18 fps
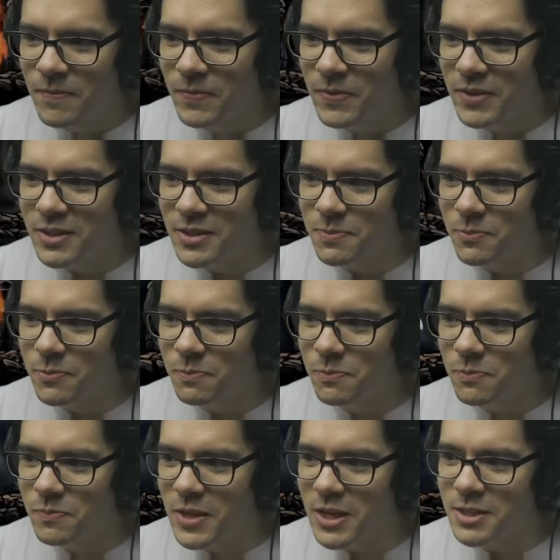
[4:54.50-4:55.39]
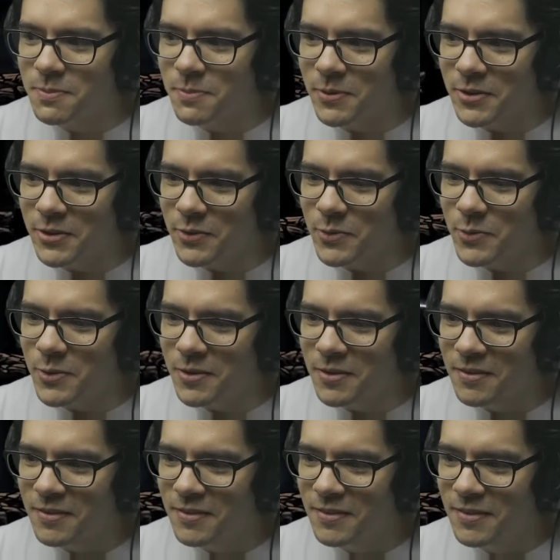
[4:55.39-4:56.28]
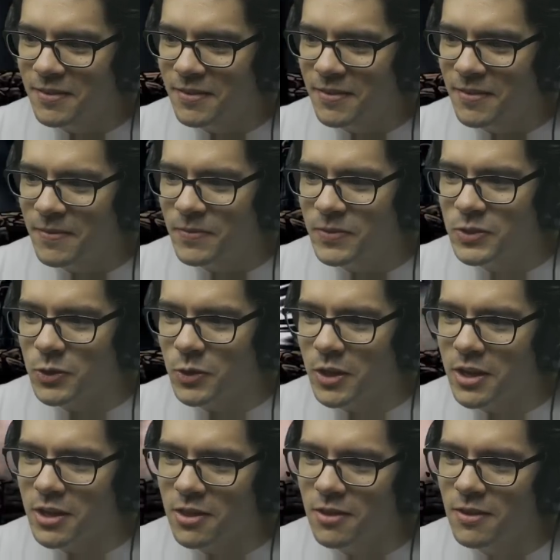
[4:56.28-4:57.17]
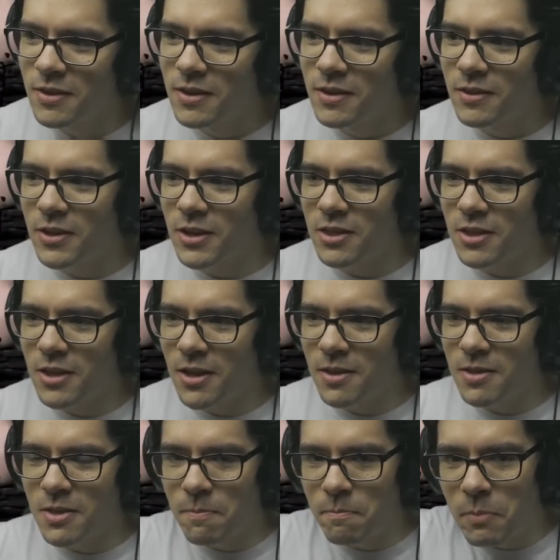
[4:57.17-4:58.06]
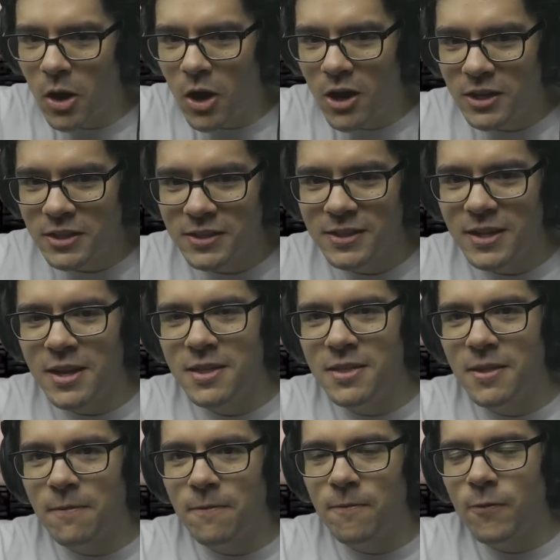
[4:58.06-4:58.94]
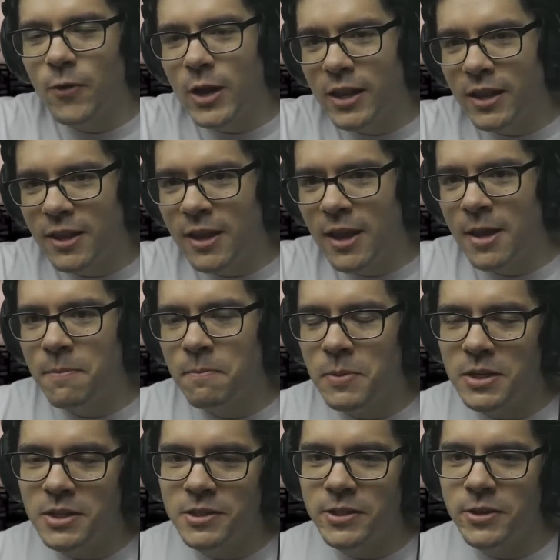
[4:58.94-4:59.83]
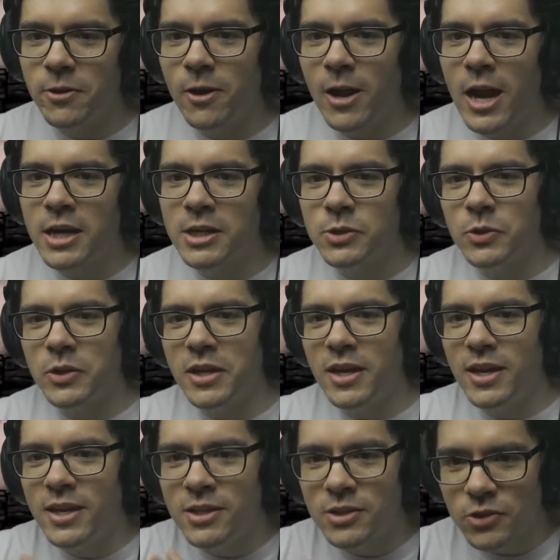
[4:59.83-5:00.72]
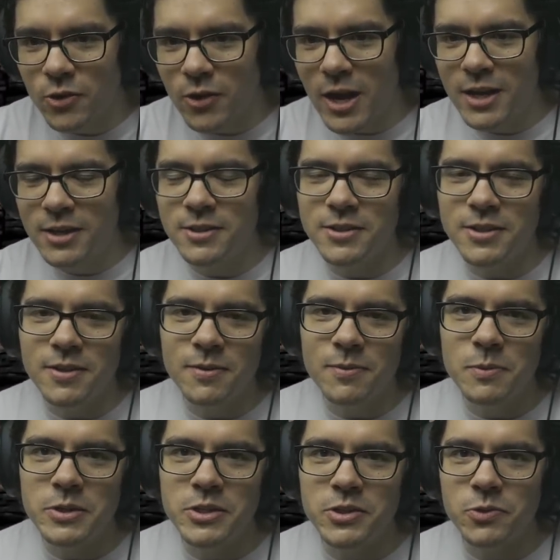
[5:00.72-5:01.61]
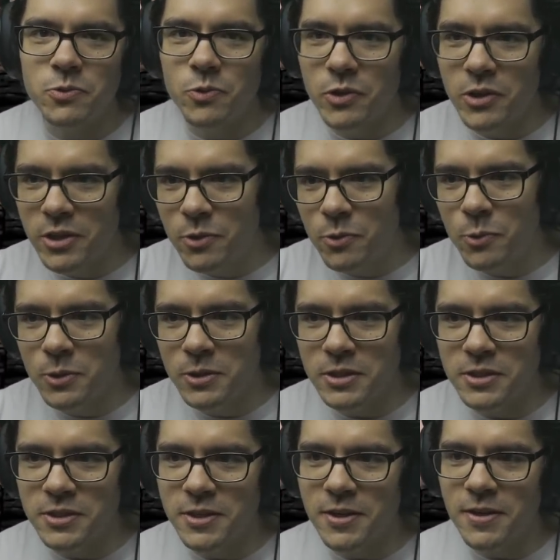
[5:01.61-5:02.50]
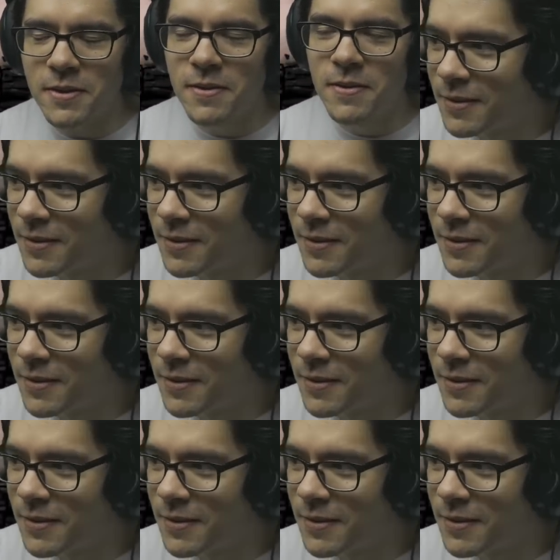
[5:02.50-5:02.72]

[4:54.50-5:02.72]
That's pretty cool. So like Like the boss and the friendly NPC are actually interacting, which is really cool to see.